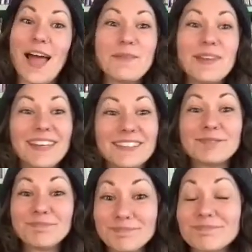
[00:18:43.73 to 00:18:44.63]
I
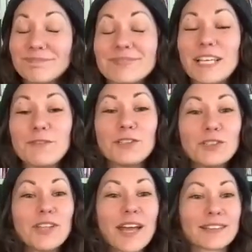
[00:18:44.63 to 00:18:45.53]
mean, if you
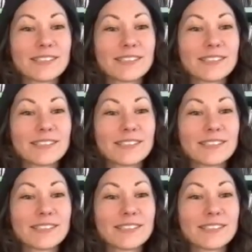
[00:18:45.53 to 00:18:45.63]
no, I think